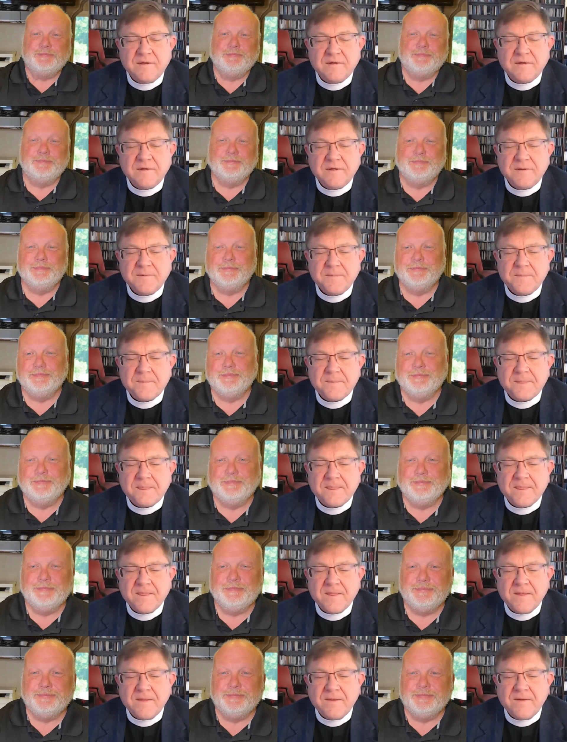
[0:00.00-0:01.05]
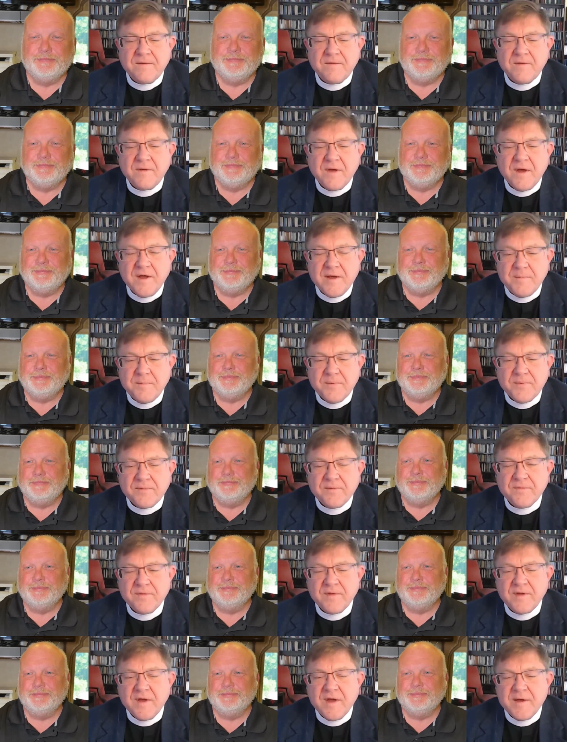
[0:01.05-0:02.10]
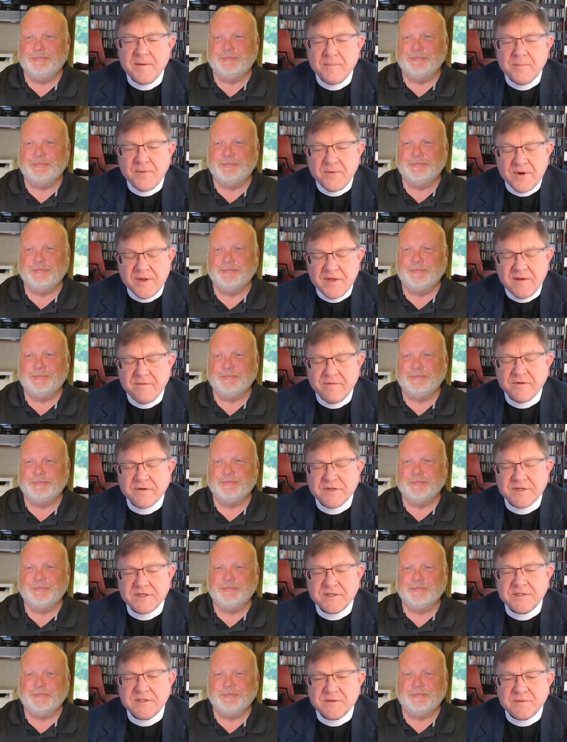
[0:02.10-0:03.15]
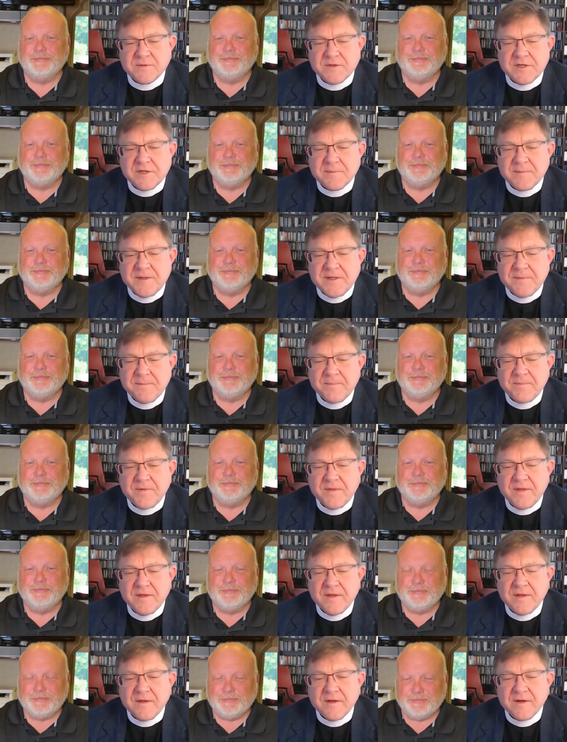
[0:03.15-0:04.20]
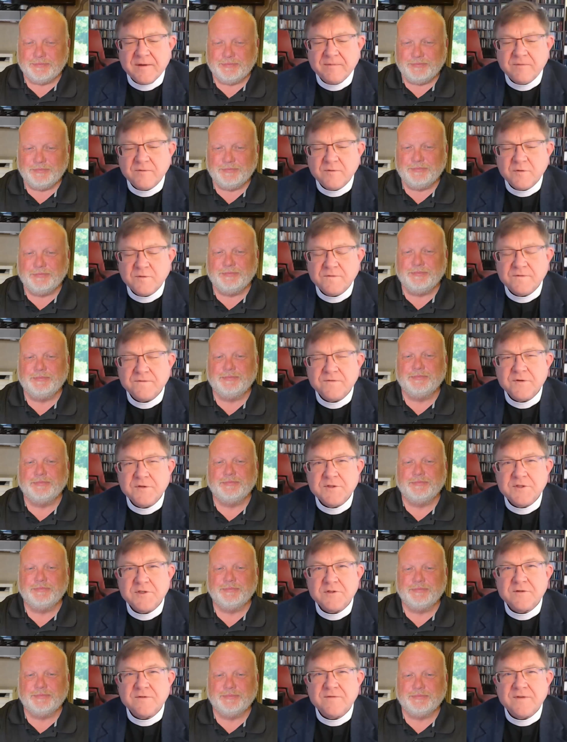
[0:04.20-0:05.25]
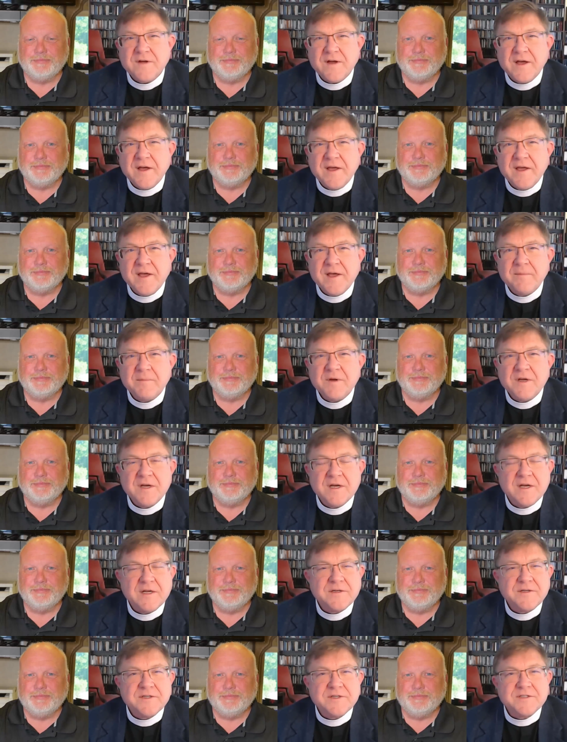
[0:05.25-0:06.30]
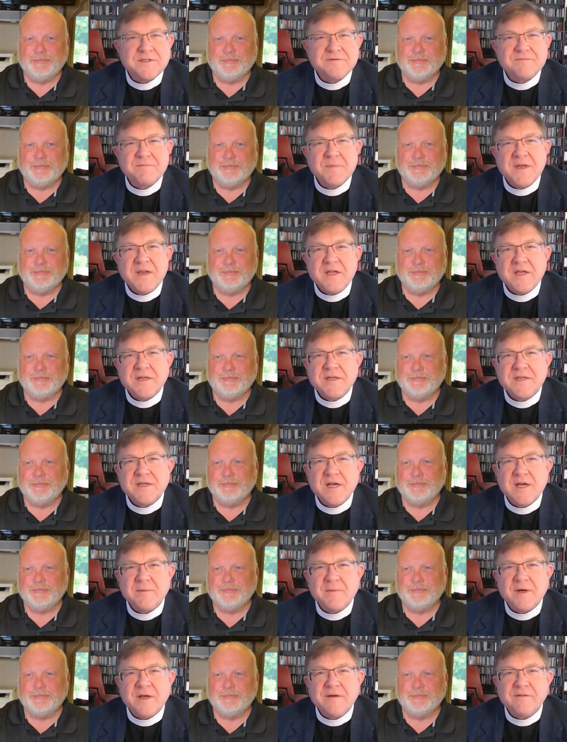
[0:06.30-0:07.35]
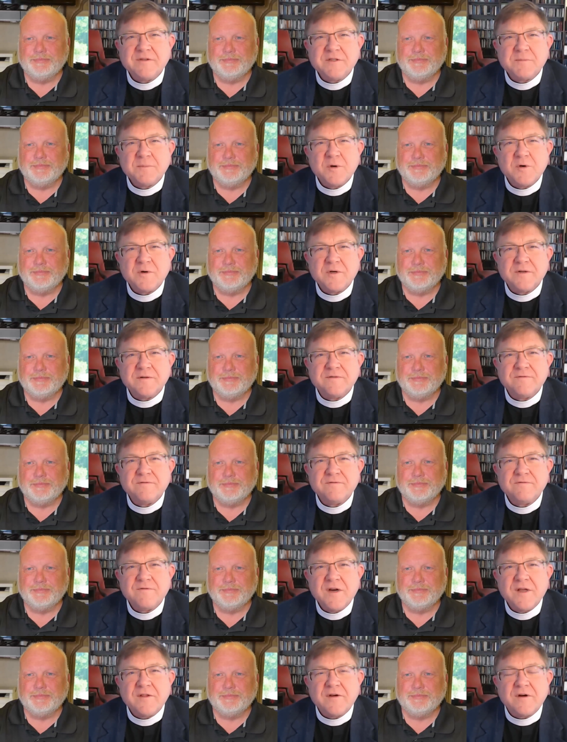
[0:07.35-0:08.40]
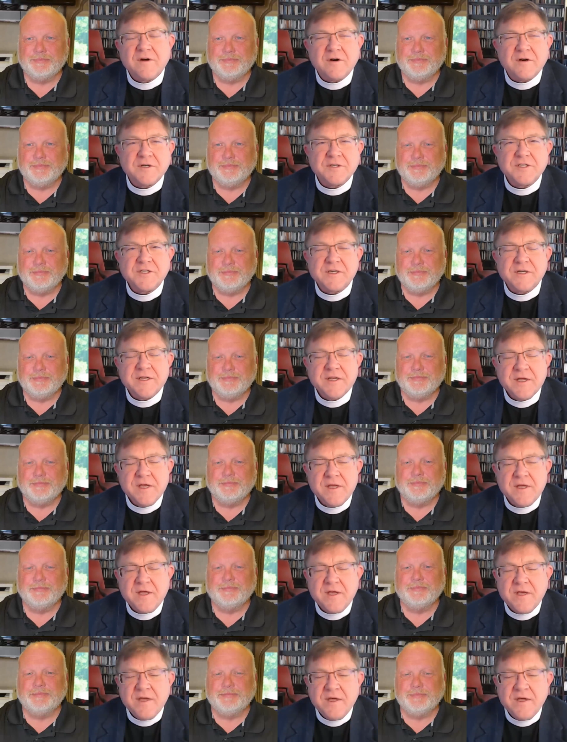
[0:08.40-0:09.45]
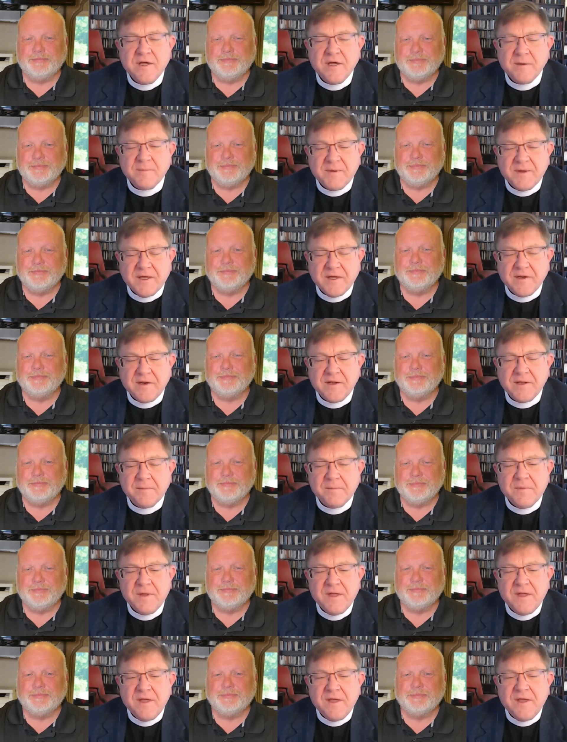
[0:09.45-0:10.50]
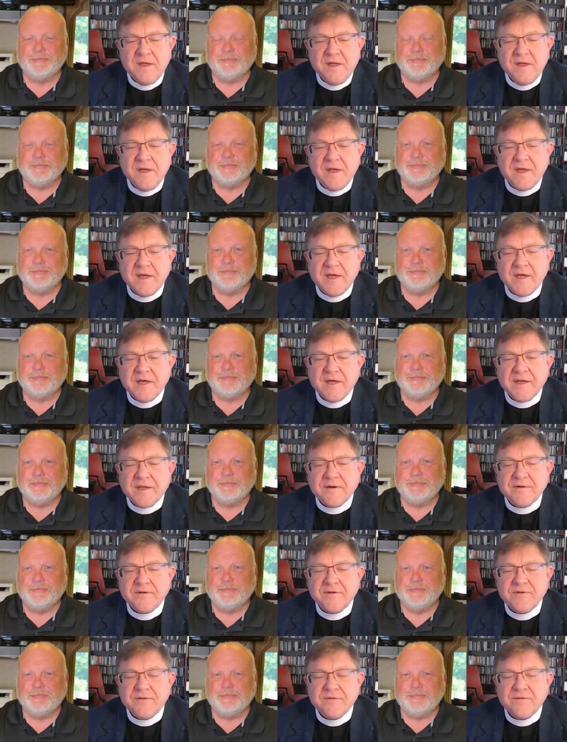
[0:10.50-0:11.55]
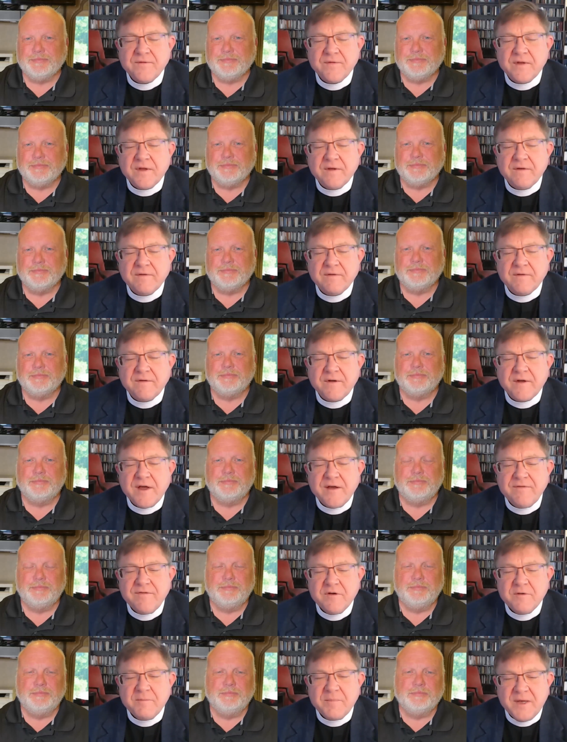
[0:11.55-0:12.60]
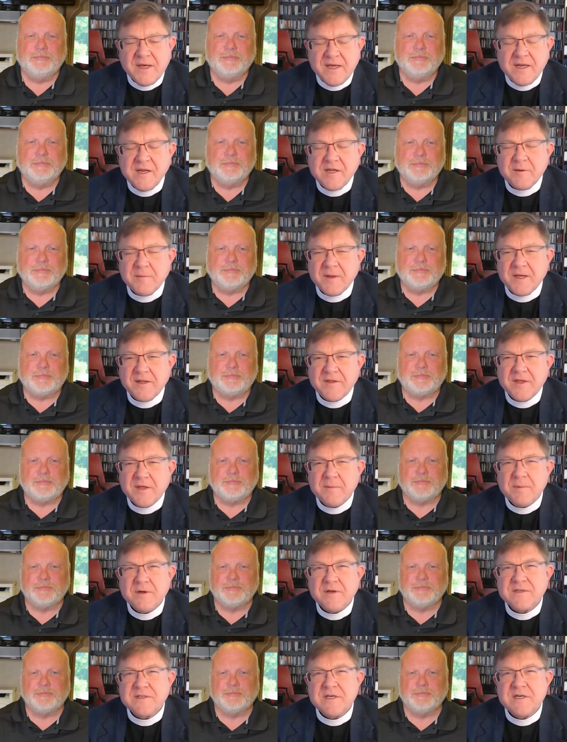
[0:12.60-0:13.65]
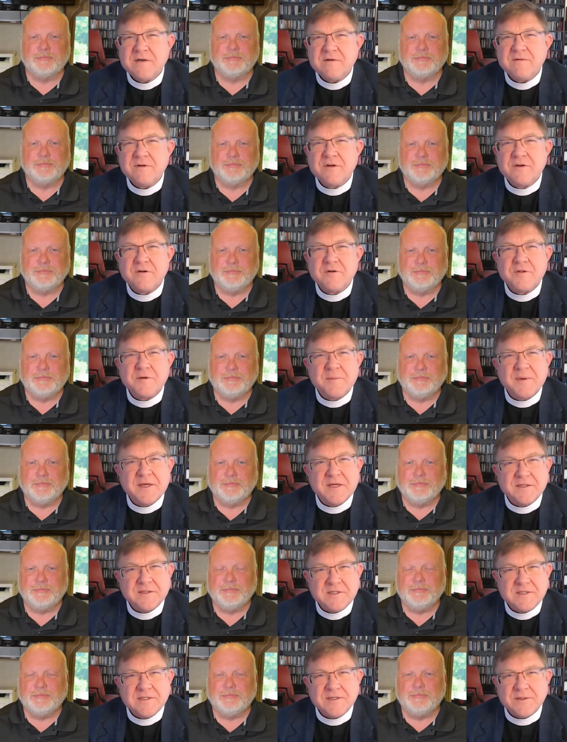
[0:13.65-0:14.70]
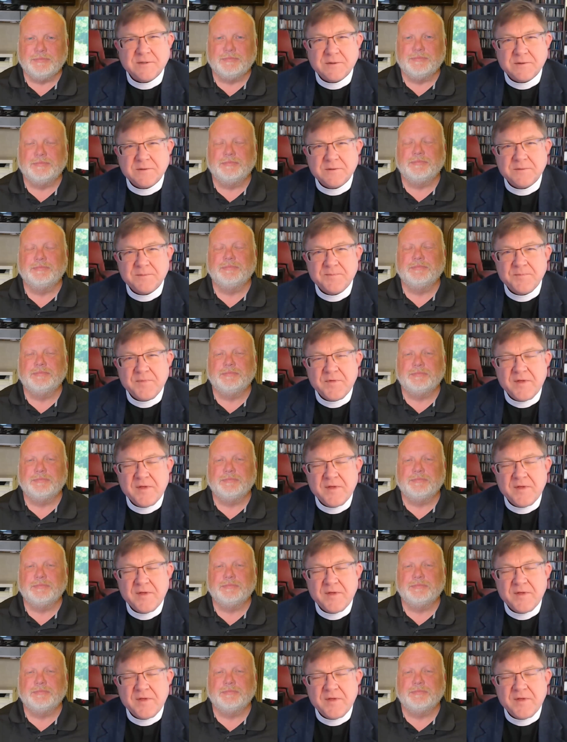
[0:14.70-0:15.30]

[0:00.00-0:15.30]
Speaker 1: uh, I I pray for Justin Welby. Mm -hmm. uh, well, first off, I am conscious. Many a time I have spoken rather harshly about him, and I feel badly about that because I don't know the man's soul.